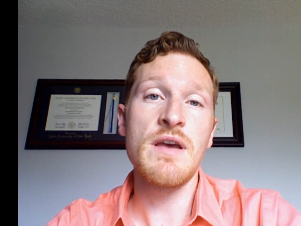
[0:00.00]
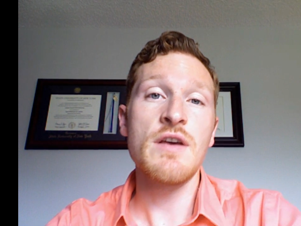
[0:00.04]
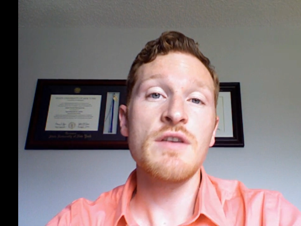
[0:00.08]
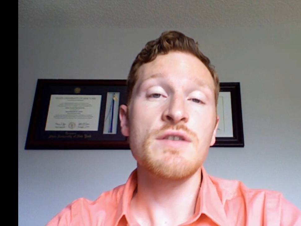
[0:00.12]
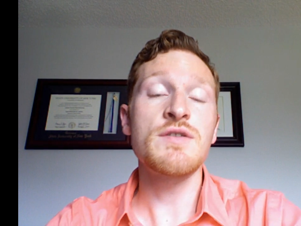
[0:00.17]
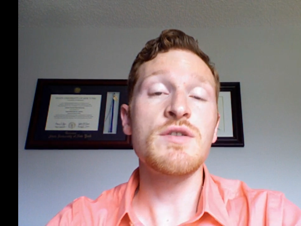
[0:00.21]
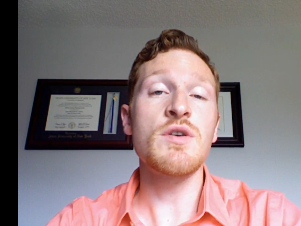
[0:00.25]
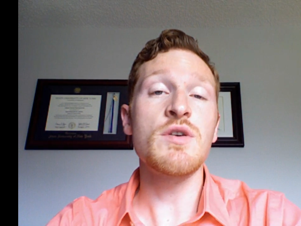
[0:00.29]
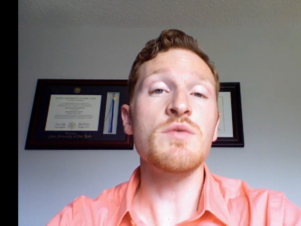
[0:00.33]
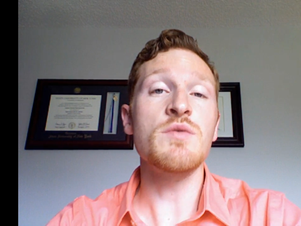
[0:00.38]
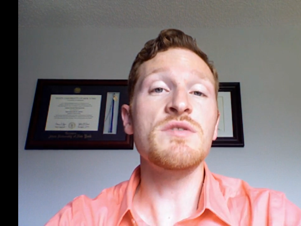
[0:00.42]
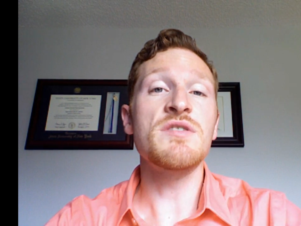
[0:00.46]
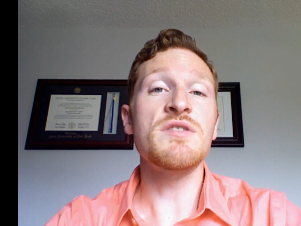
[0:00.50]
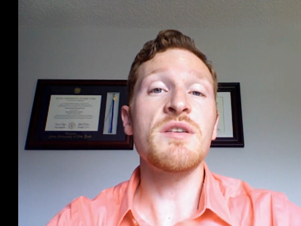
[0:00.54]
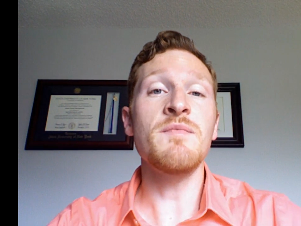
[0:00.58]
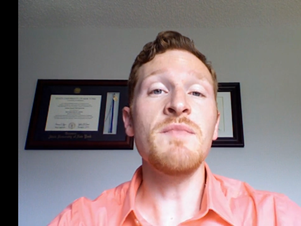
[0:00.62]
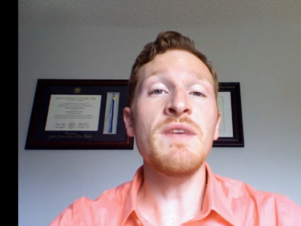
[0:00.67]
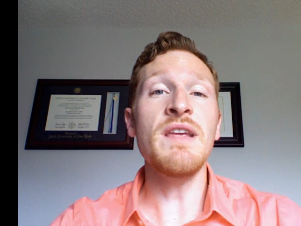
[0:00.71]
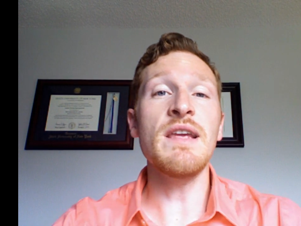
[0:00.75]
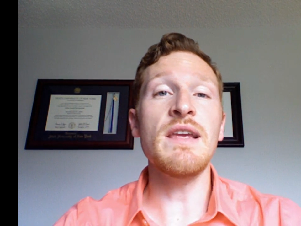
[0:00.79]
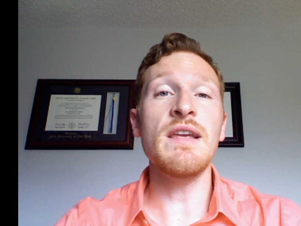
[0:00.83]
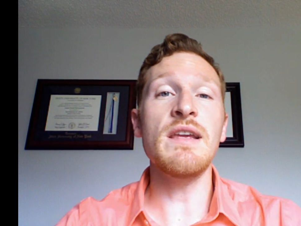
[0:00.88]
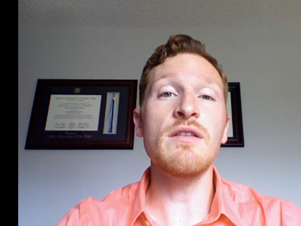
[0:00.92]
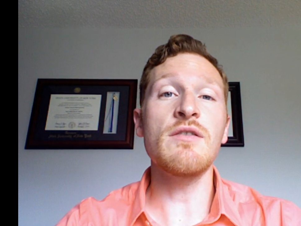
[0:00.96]
So to
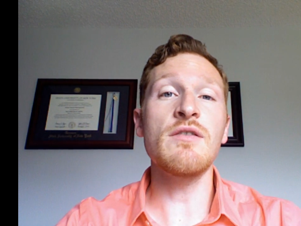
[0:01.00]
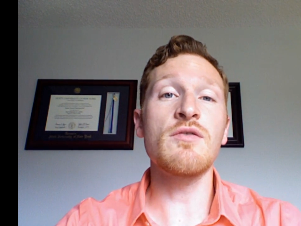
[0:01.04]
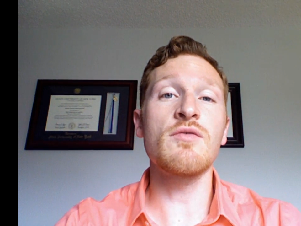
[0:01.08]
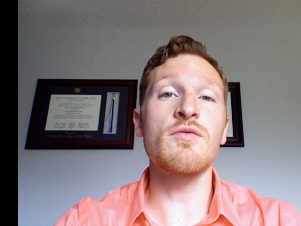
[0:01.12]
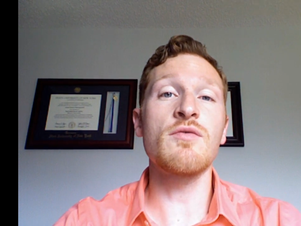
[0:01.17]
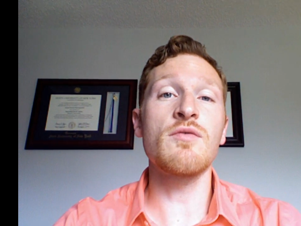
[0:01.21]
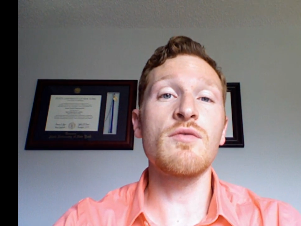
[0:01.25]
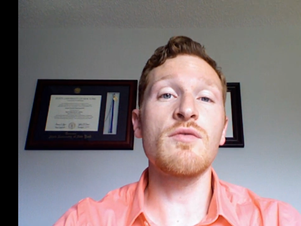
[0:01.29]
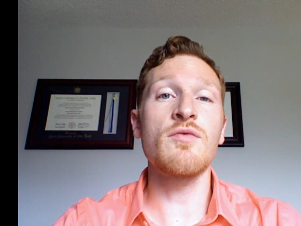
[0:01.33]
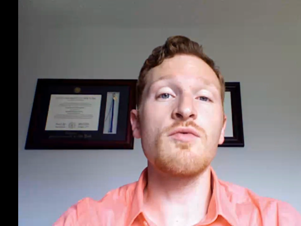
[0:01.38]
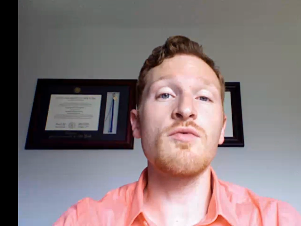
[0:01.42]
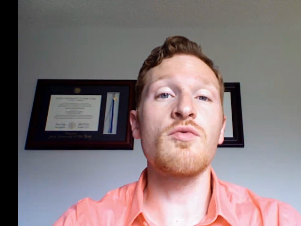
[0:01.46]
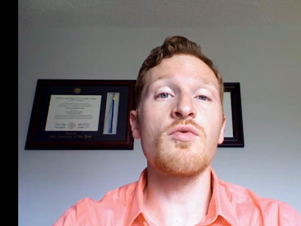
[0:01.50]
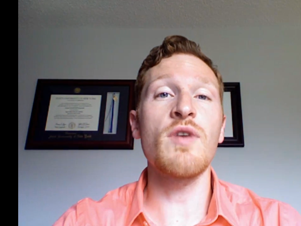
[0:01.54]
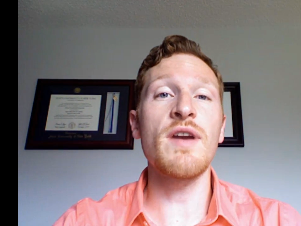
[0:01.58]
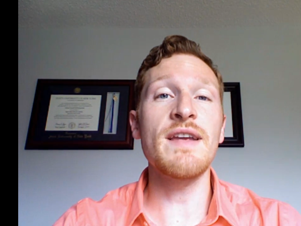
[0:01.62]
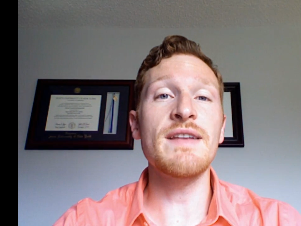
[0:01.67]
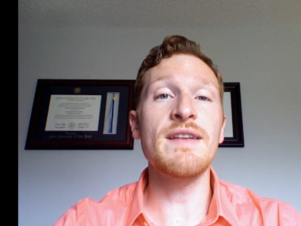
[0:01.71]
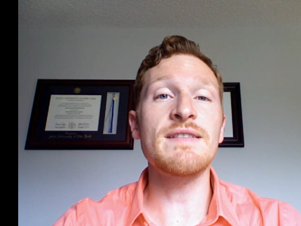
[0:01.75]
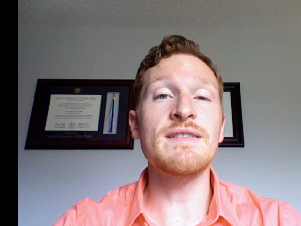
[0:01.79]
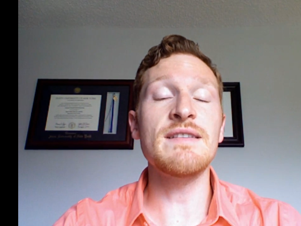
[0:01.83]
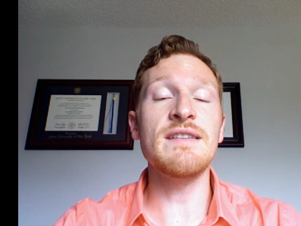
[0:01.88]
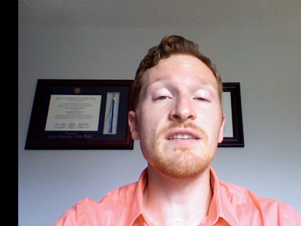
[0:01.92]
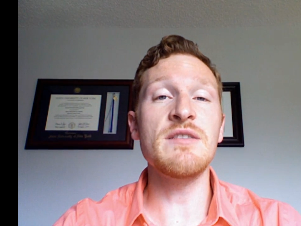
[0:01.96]
me,
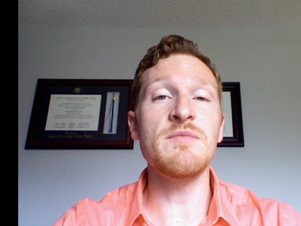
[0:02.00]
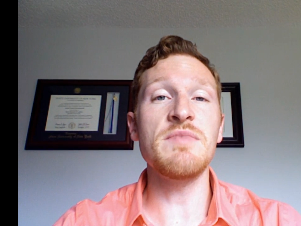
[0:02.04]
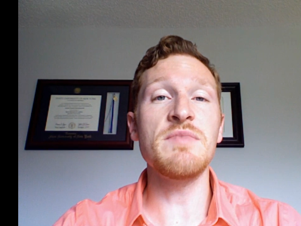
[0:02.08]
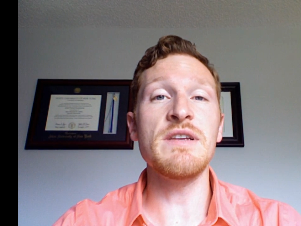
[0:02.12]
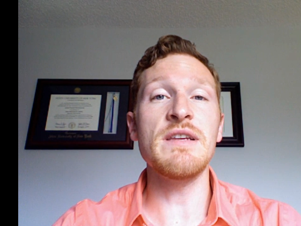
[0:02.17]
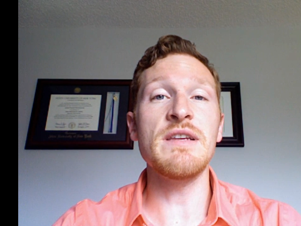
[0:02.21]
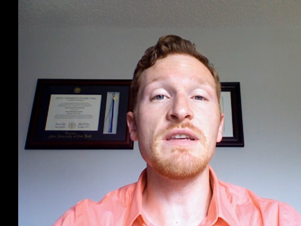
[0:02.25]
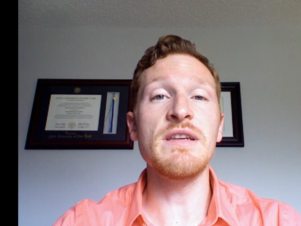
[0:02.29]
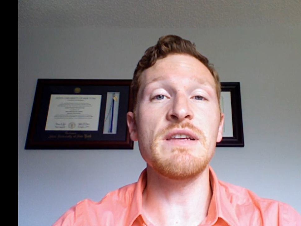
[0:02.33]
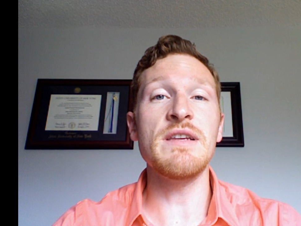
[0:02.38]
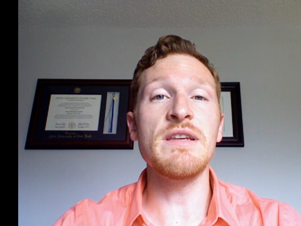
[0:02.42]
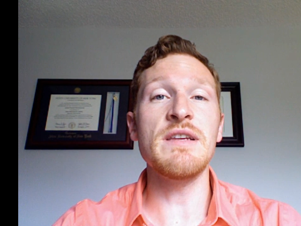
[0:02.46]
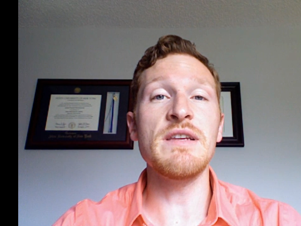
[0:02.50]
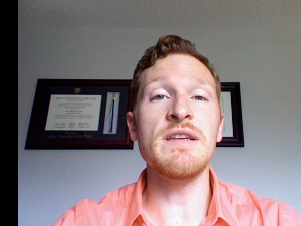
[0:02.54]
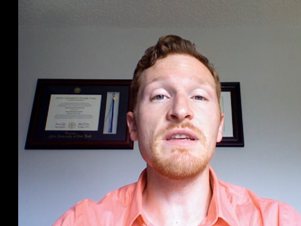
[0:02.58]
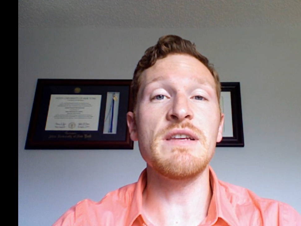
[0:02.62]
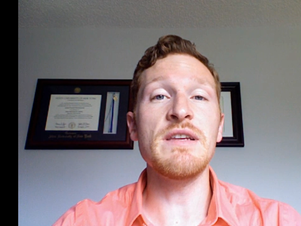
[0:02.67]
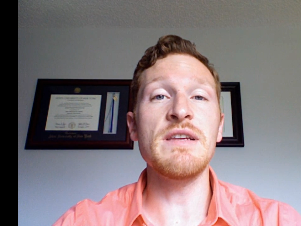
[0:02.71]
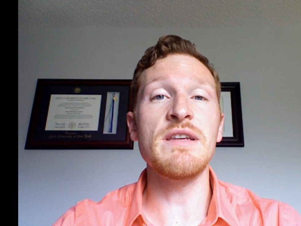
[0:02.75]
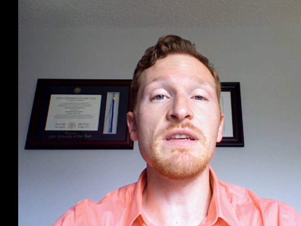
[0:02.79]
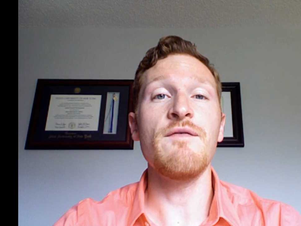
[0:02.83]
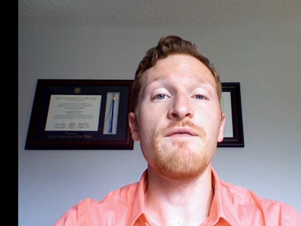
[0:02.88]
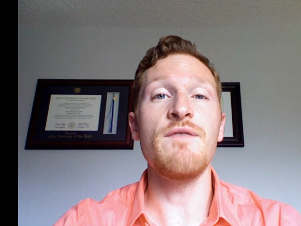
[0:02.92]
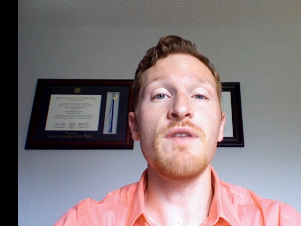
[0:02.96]
grades need to be
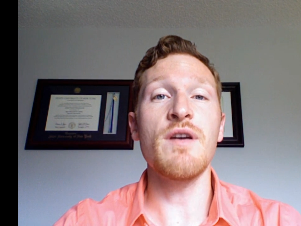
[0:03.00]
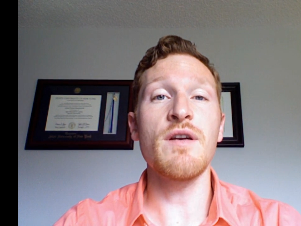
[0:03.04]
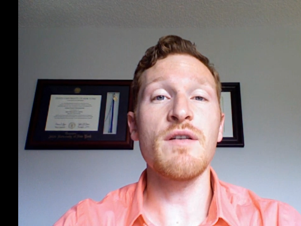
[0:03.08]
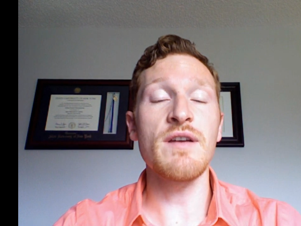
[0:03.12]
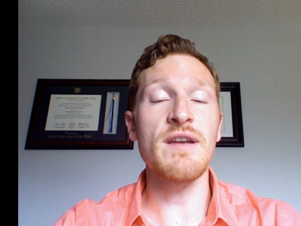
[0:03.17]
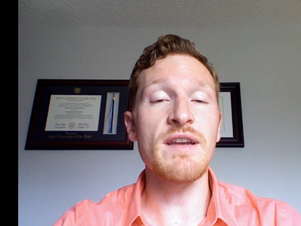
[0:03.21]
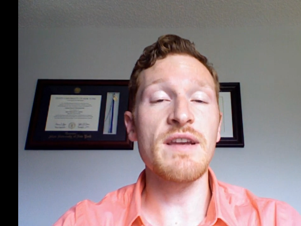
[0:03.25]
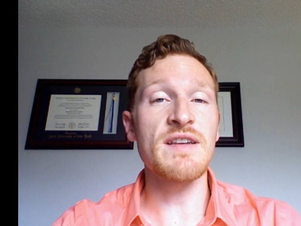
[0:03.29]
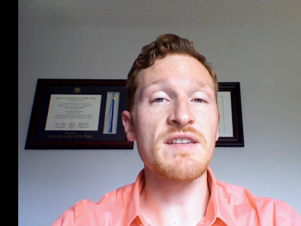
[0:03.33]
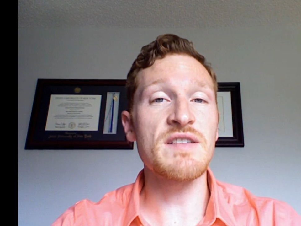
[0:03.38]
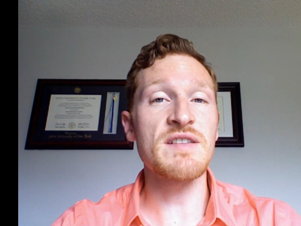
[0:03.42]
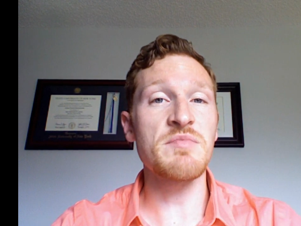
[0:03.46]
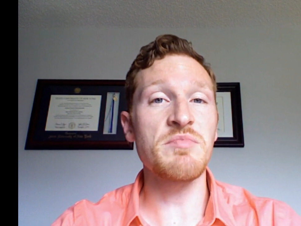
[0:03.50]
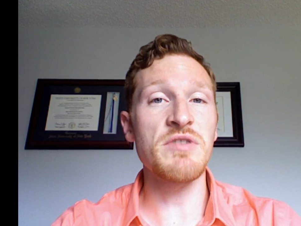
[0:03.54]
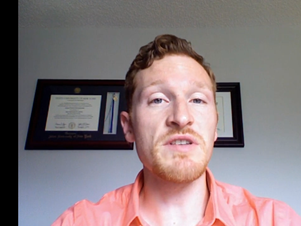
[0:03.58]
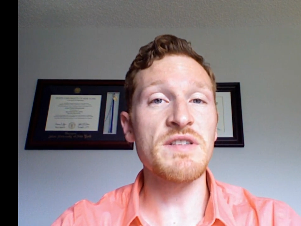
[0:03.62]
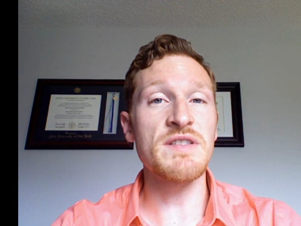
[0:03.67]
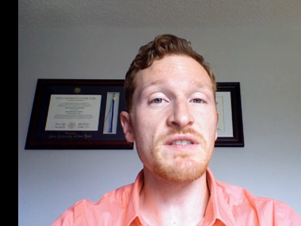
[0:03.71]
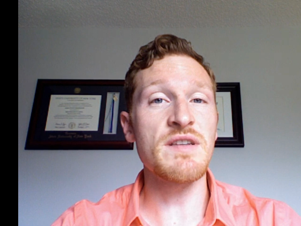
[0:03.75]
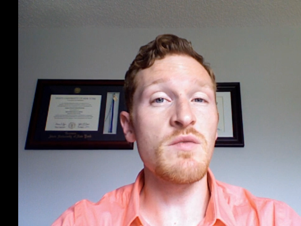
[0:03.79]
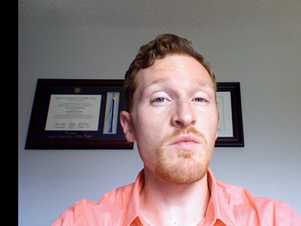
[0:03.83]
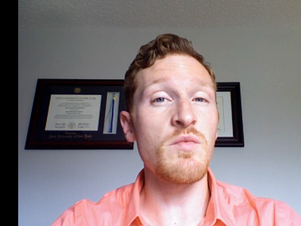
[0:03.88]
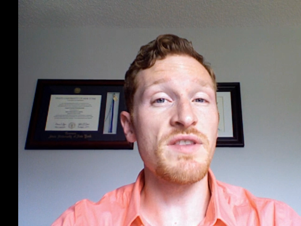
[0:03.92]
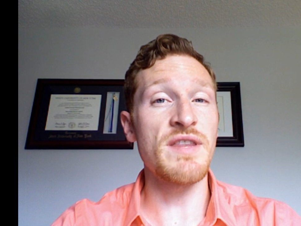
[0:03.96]
very
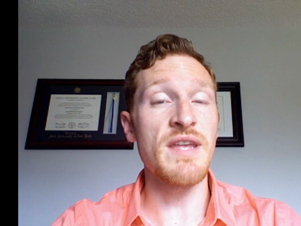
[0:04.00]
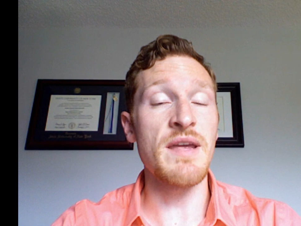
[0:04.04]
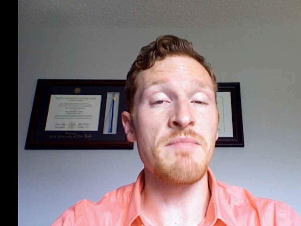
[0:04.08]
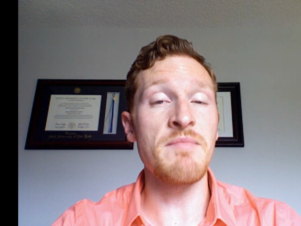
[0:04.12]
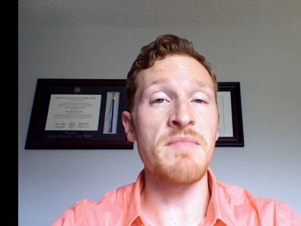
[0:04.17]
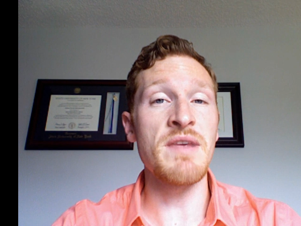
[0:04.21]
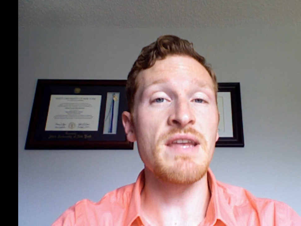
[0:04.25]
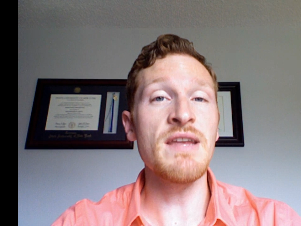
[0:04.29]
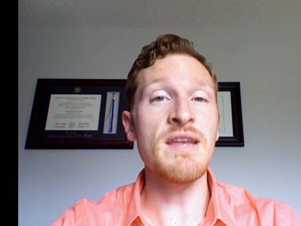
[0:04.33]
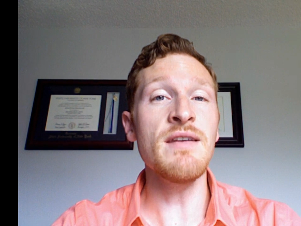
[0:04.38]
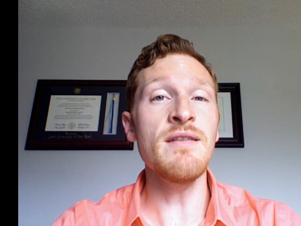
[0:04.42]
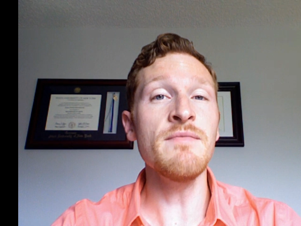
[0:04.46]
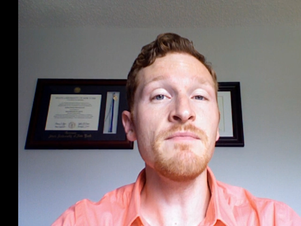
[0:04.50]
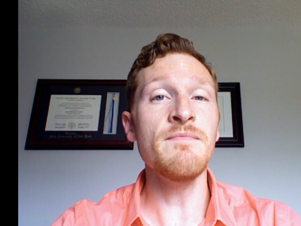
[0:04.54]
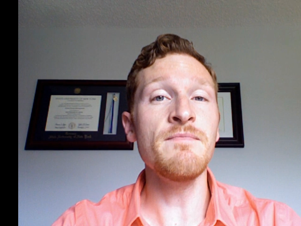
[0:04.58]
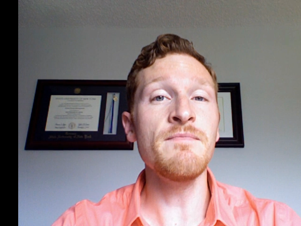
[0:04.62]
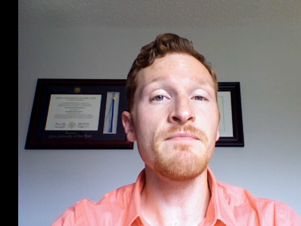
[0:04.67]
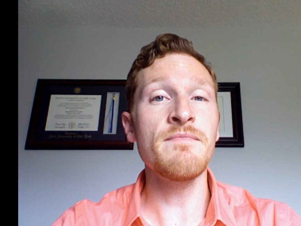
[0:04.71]
explicit what they mean,